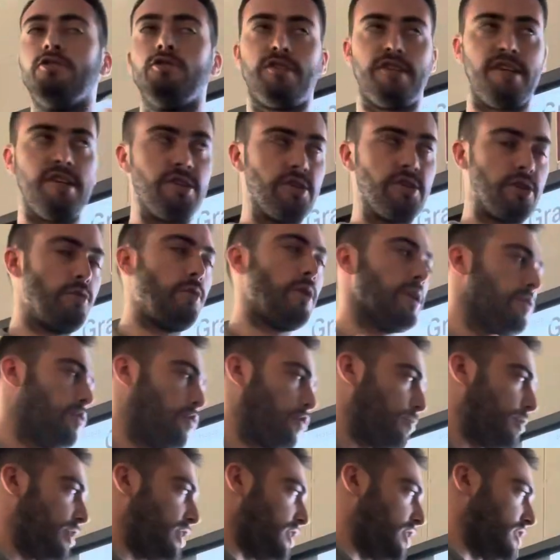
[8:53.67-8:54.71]
essentially what an
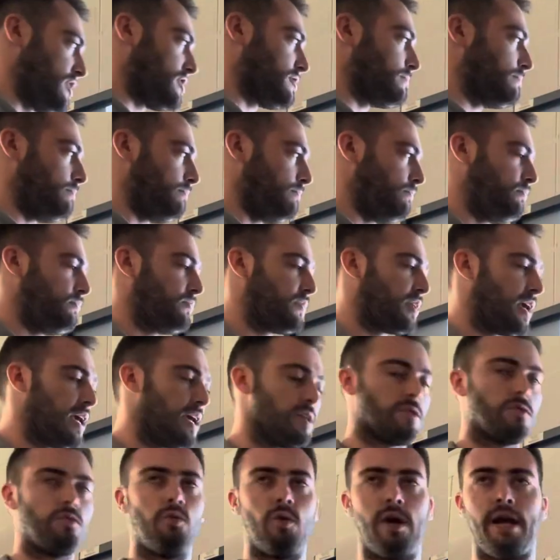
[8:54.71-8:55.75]
orbit
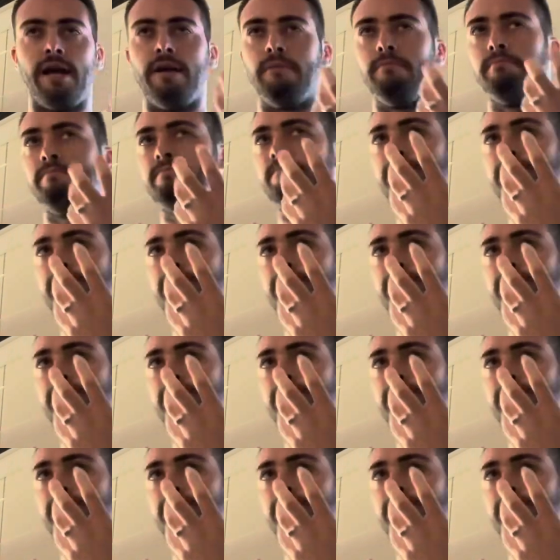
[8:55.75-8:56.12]
is when